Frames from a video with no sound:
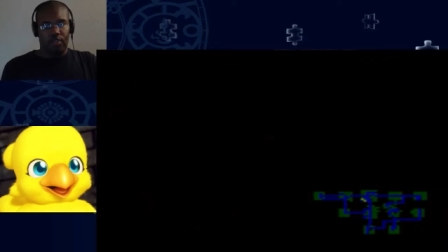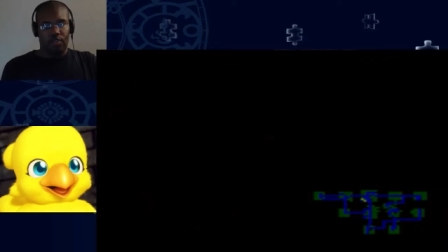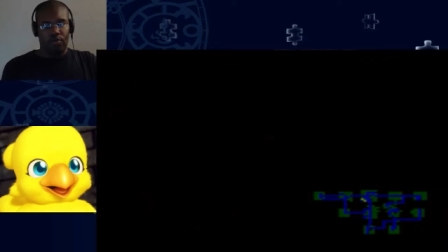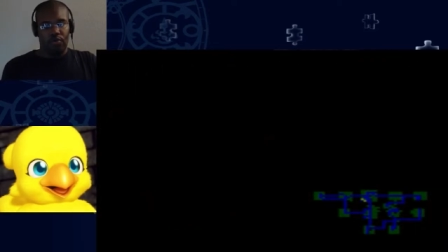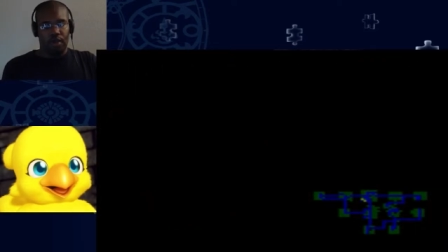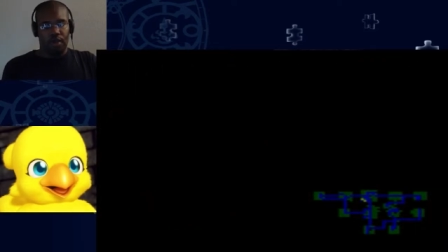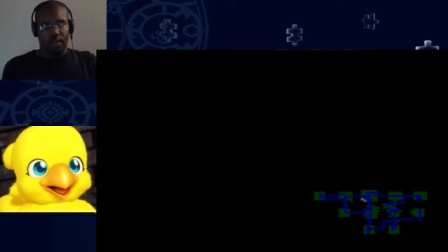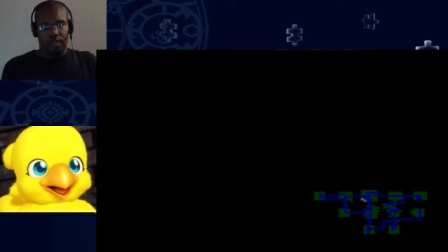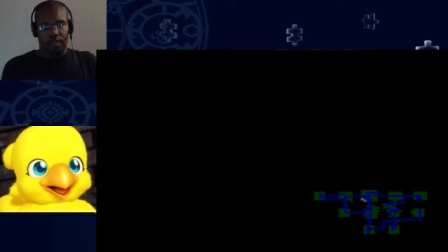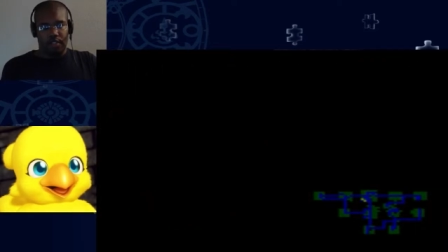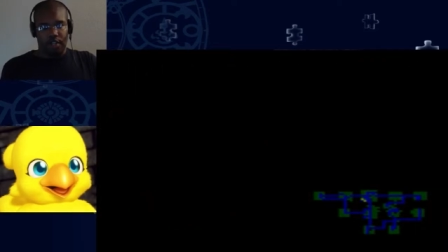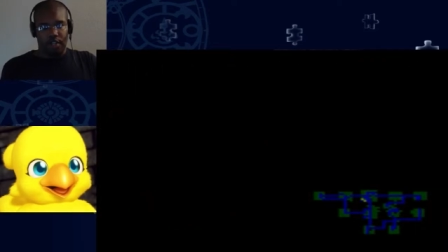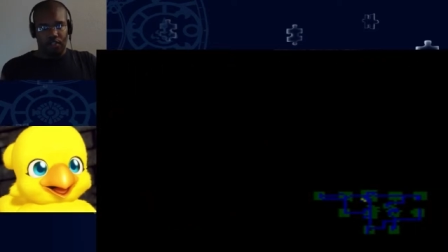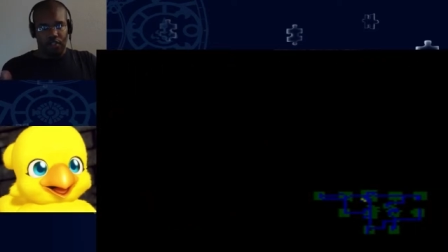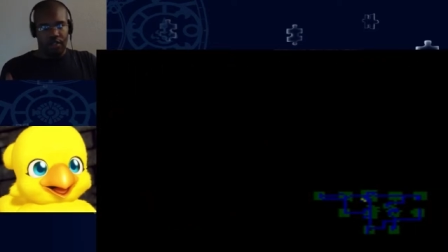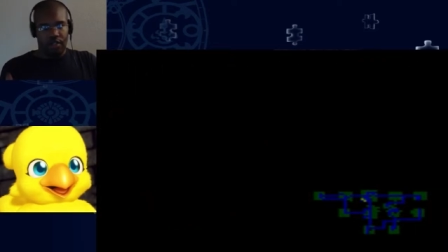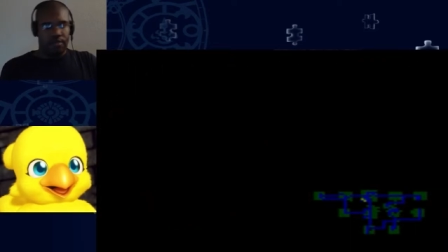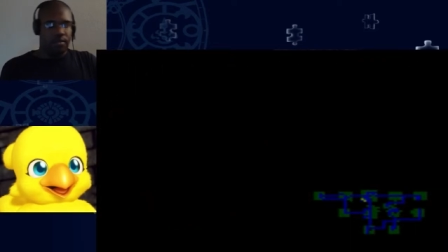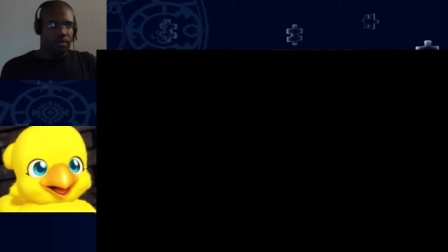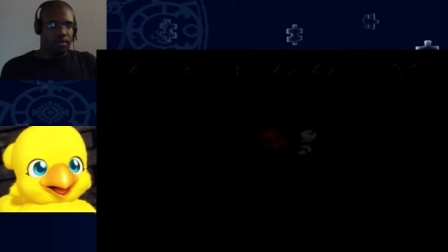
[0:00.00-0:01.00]
do another
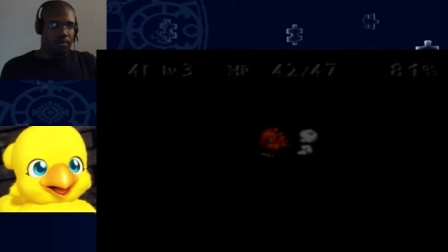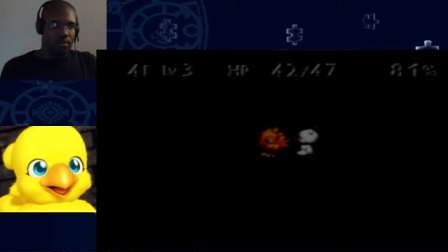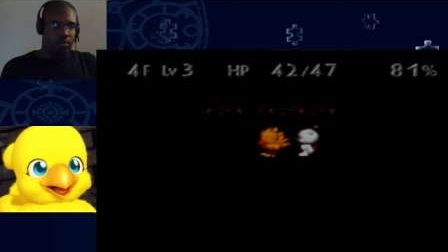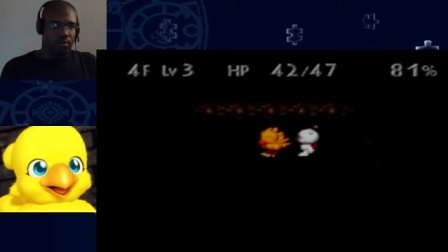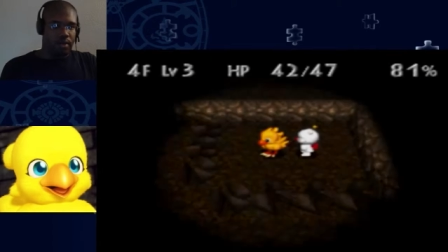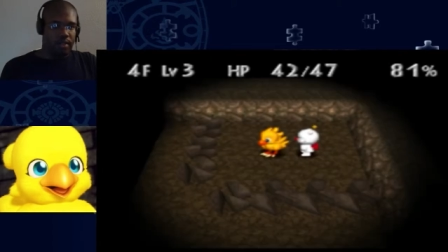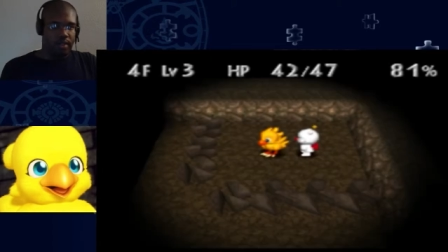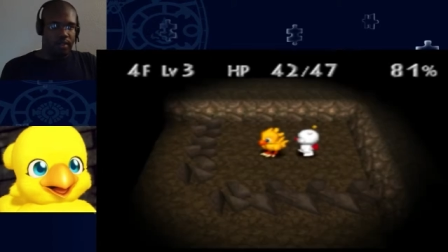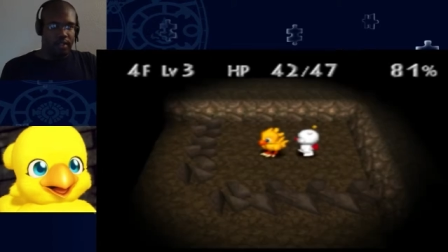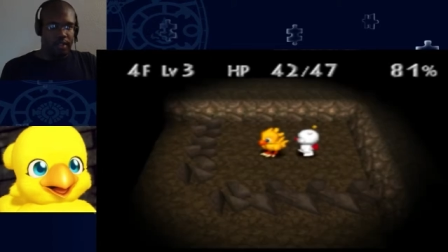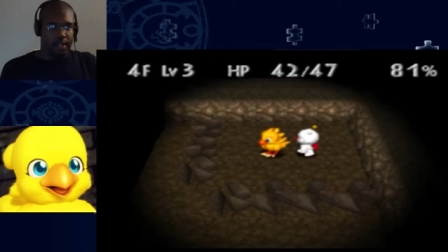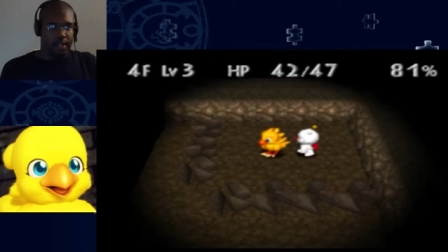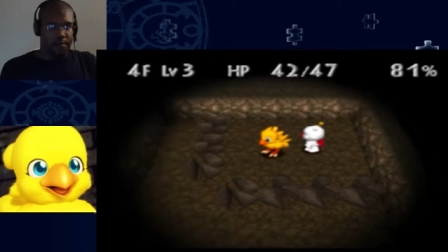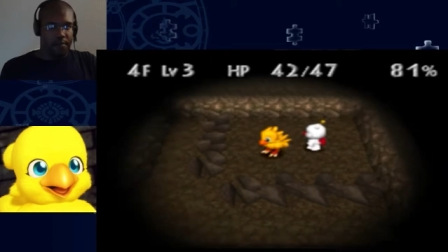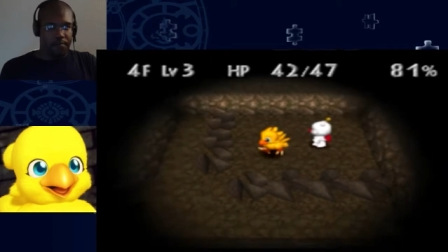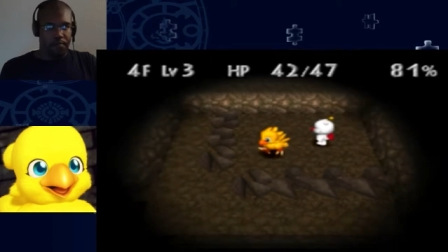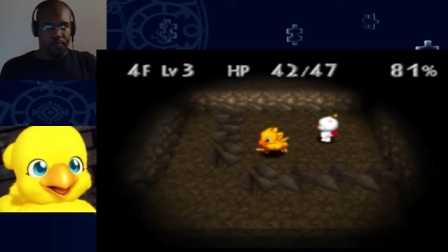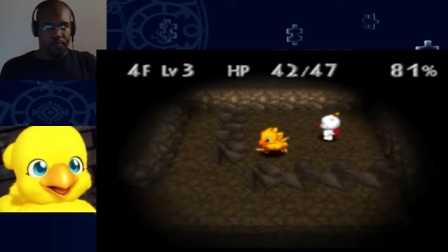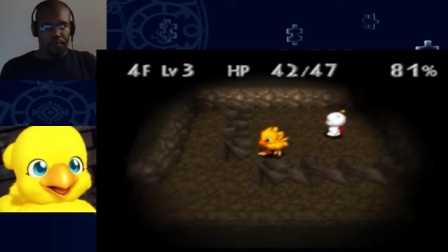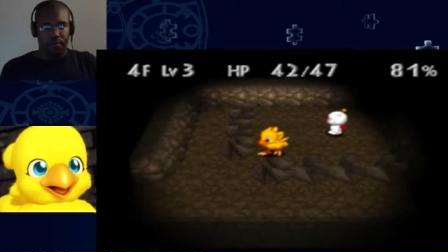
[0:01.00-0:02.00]
dungeon, do it once again.
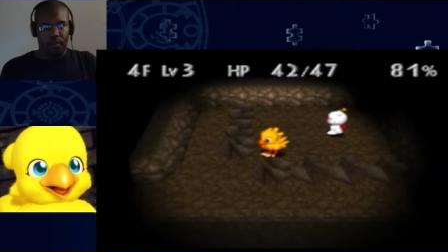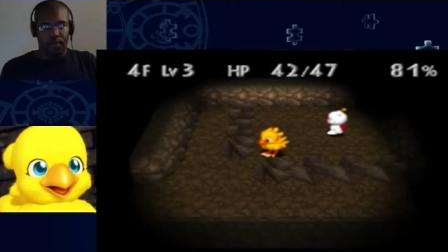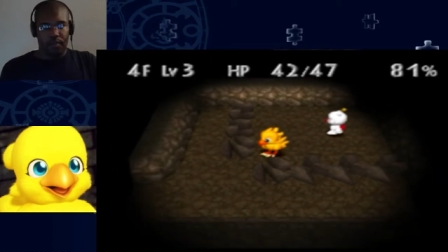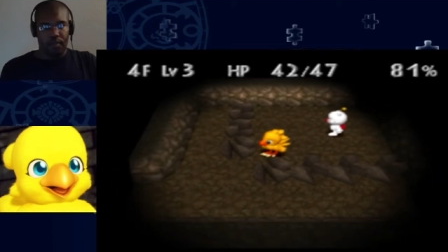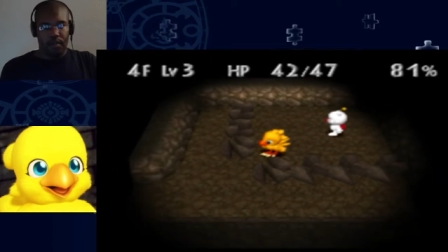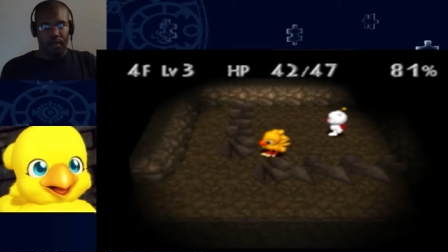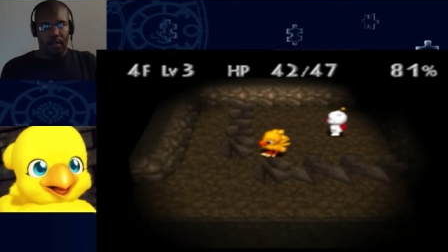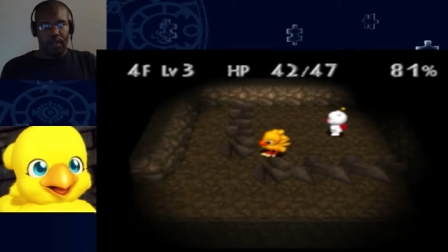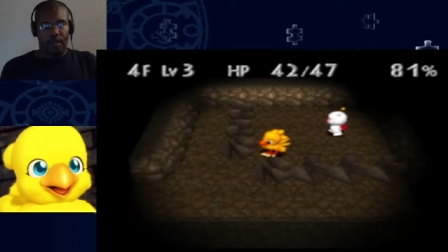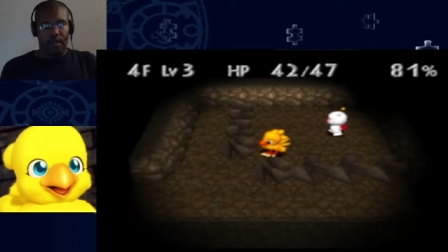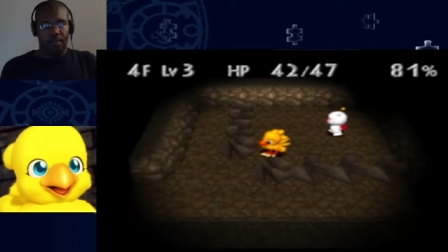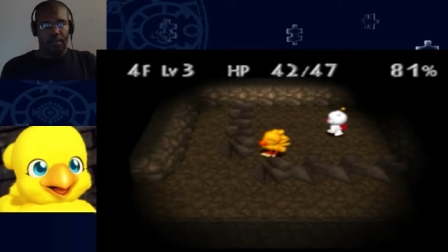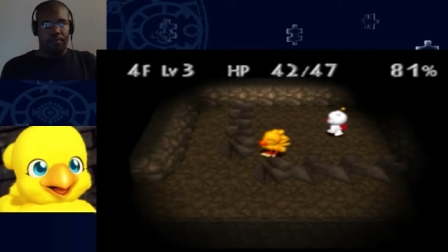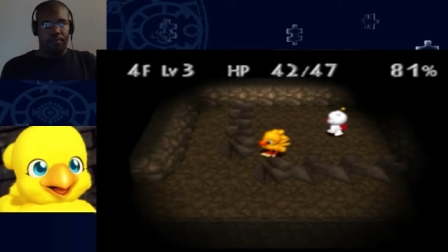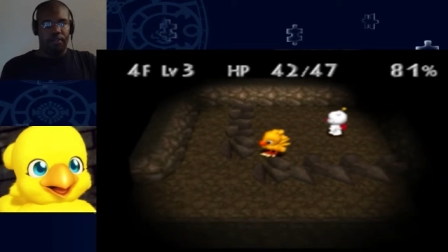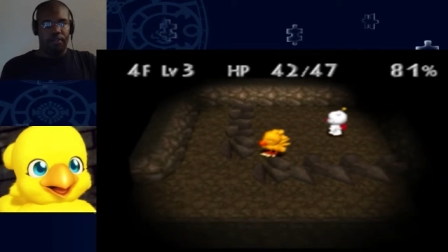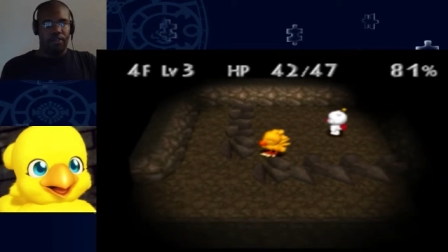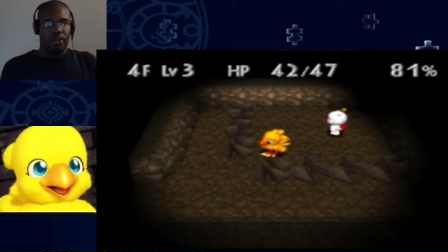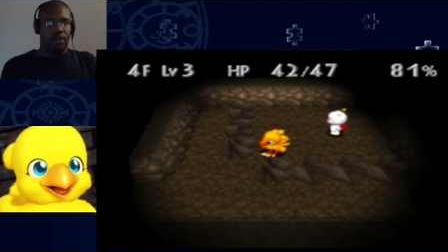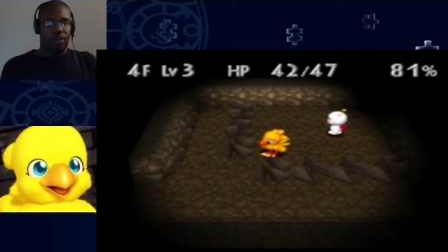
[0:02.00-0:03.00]

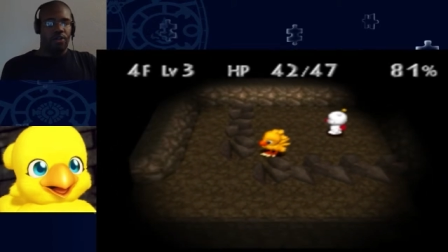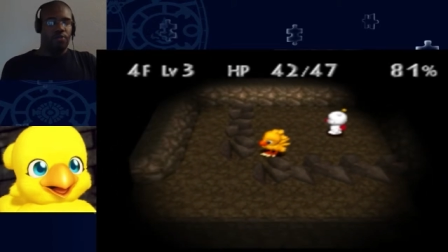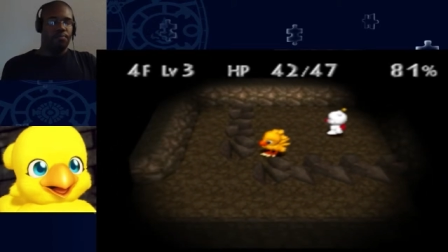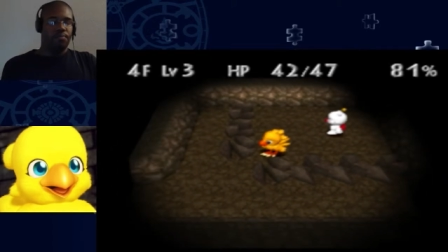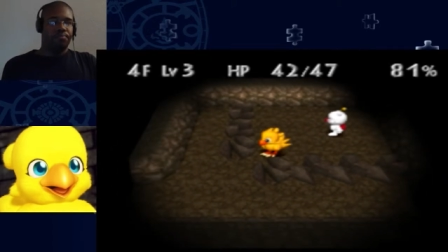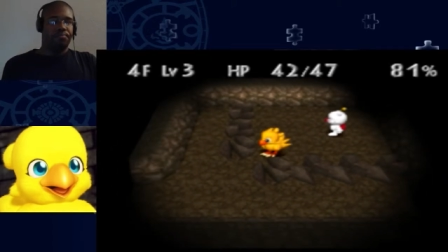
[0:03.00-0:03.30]
So